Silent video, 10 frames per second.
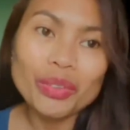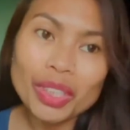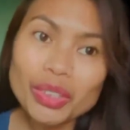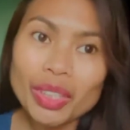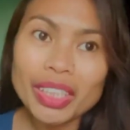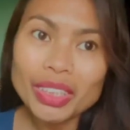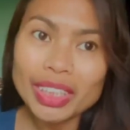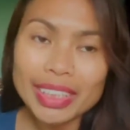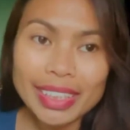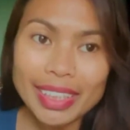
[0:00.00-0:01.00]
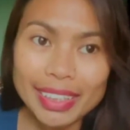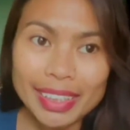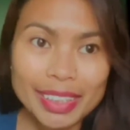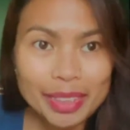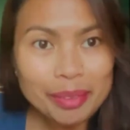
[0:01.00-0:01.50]
congratulations
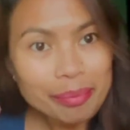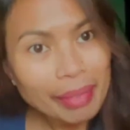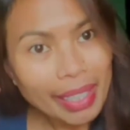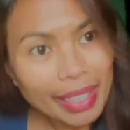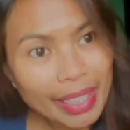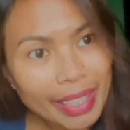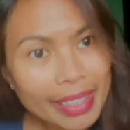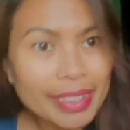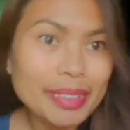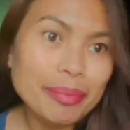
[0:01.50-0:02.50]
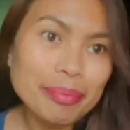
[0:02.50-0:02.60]
again. Bye.